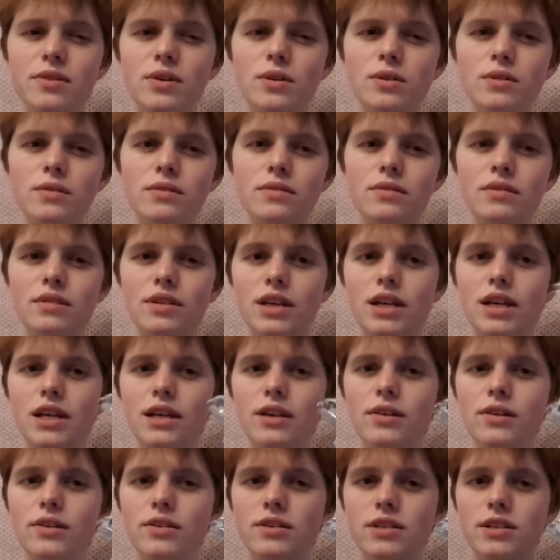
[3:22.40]
of all,
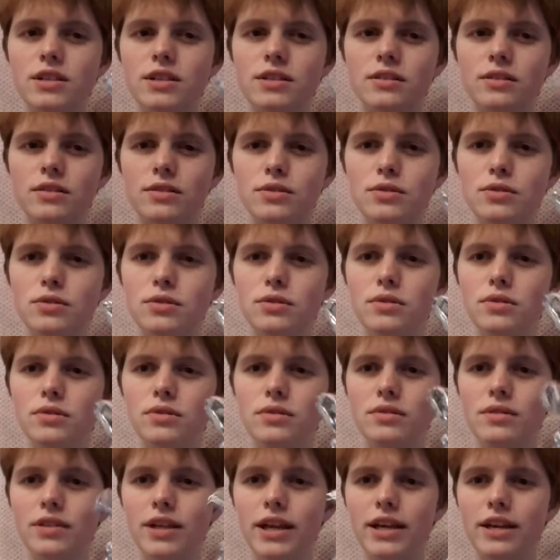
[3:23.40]
it looks
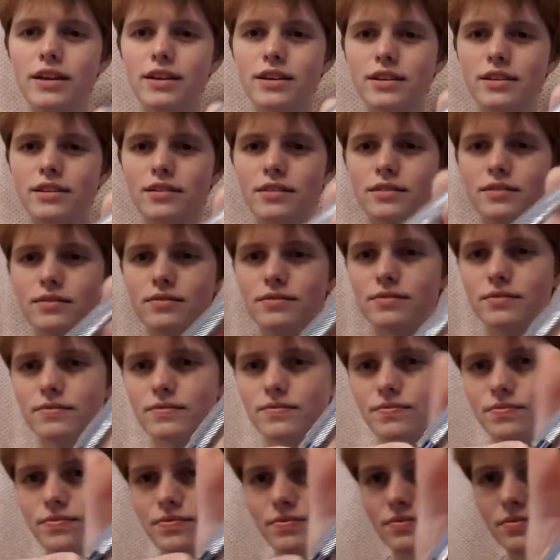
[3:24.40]
cool. Like,
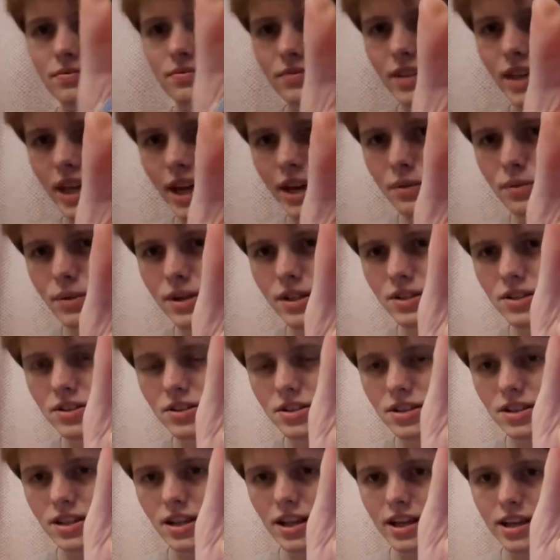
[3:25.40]
can we
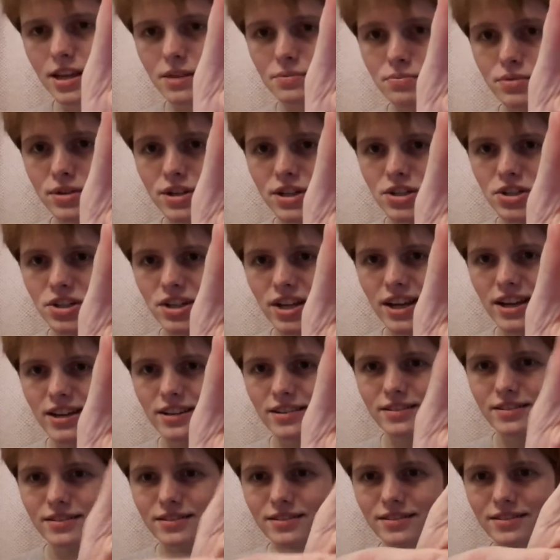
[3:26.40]
just, like,
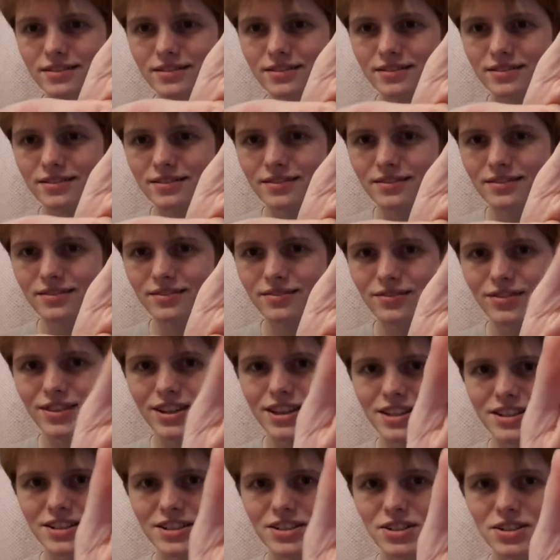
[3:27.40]
appreciate?
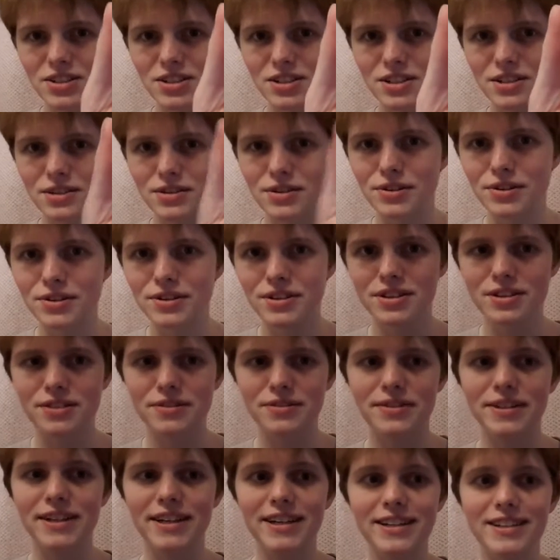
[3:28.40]
This just looks
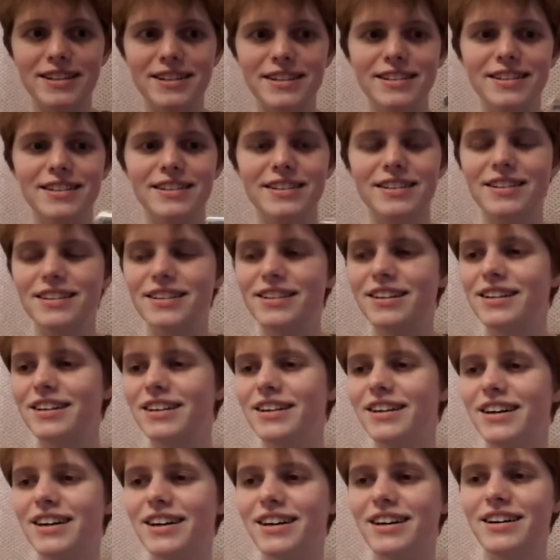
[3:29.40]
great.
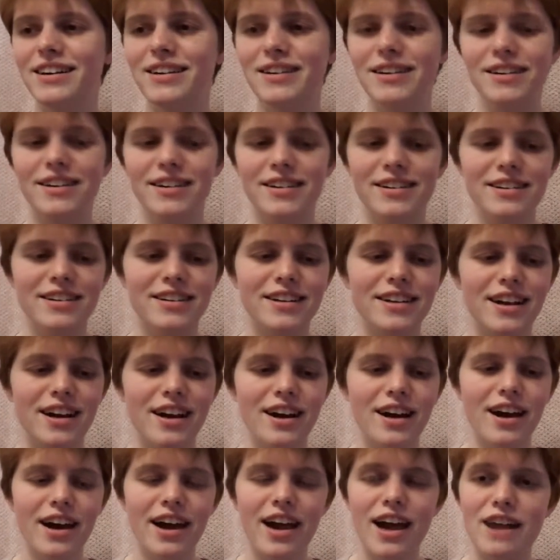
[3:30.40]
I
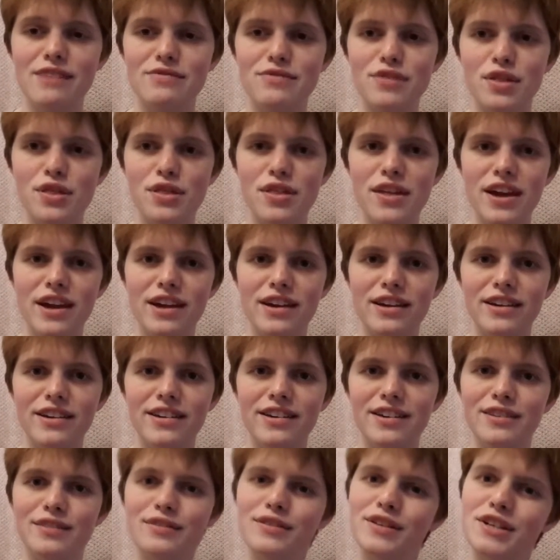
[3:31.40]
have a thing
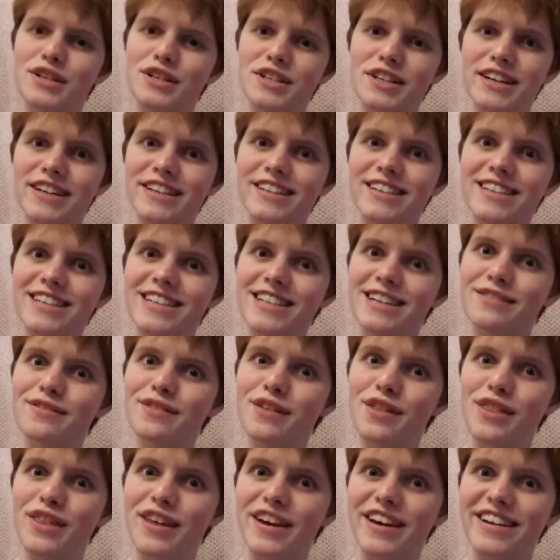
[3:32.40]
for shiny
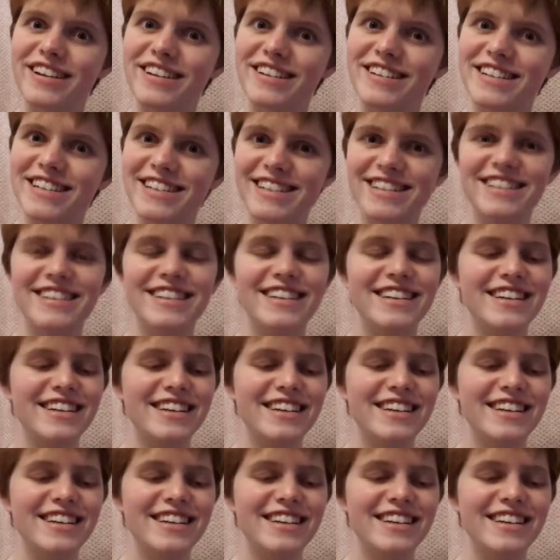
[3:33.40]
silver things.